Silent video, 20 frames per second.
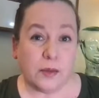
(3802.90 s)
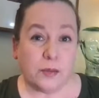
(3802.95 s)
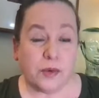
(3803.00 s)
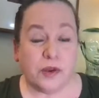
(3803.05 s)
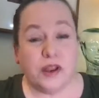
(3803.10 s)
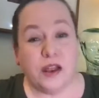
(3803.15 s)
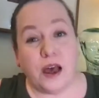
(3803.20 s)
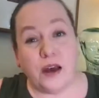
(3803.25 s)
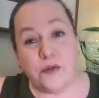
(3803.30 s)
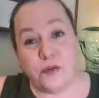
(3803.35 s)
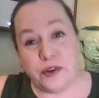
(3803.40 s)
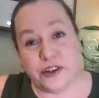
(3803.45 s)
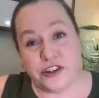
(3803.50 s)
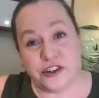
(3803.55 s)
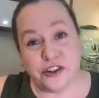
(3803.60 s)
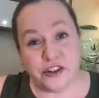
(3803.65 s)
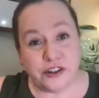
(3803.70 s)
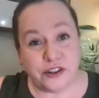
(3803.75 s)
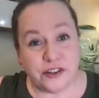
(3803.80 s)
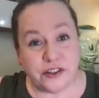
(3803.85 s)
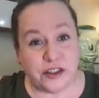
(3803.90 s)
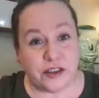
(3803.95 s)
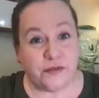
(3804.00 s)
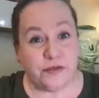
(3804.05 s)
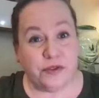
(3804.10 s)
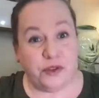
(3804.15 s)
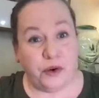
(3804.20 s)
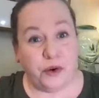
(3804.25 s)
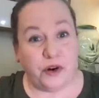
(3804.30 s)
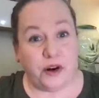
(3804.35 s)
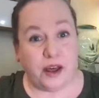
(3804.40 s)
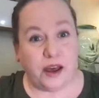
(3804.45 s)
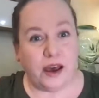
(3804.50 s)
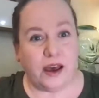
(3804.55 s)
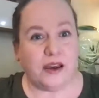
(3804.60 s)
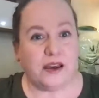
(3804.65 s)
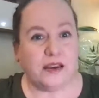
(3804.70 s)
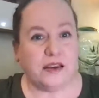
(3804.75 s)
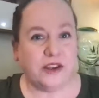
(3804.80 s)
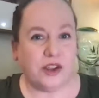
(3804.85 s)
but love winters in
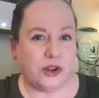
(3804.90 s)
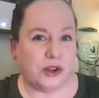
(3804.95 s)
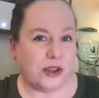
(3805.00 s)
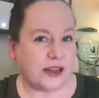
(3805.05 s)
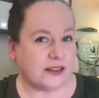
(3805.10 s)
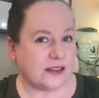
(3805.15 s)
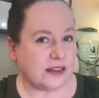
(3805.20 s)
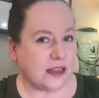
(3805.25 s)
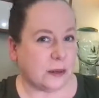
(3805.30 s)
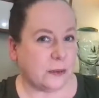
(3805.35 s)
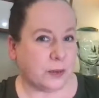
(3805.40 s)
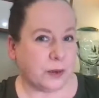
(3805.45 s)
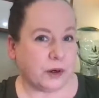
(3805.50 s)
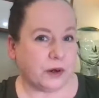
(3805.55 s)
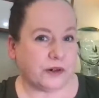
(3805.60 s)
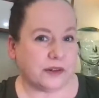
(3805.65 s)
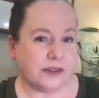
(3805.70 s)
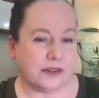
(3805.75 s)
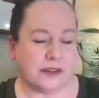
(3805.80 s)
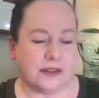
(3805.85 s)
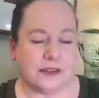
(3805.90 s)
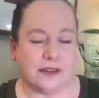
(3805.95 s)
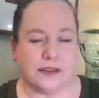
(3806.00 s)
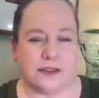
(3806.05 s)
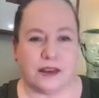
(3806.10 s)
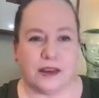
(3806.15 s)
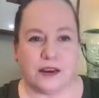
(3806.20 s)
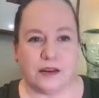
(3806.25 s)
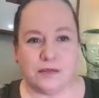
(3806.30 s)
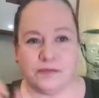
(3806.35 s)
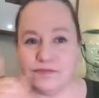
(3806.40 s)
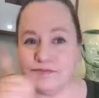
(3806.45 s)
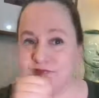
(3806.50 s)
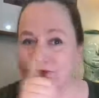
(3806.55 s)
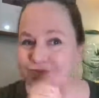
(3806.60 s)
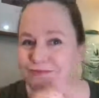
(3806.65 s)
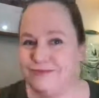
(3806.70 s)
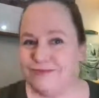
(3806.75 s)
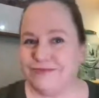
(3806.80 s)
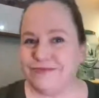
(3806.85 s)
Florida. That same person. So,
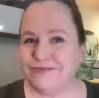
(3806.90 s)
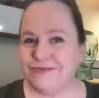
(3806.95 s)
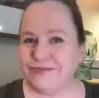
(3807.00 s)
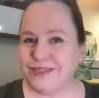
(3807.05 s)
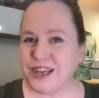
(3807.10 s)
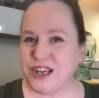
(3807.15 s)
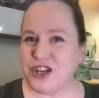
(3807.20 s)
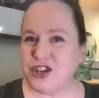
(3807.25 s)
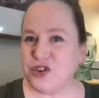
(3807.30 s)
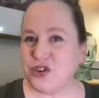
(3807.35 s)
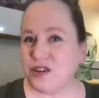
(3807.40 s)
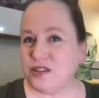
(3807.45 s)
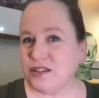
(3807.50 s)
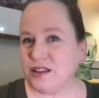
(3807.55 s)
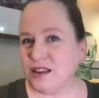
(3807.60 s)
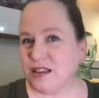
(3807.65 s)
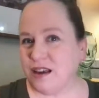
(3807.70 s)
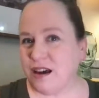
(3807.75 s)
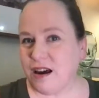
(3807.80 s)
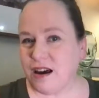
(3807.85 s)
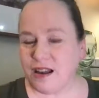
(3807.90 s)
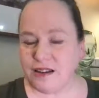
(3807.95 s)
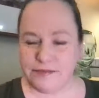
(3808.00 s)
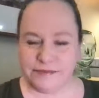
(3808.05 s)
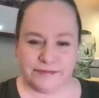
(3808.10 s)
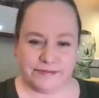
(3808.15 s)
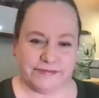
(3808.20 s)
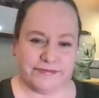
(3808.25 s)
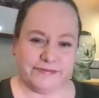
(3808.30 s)
interesting thought.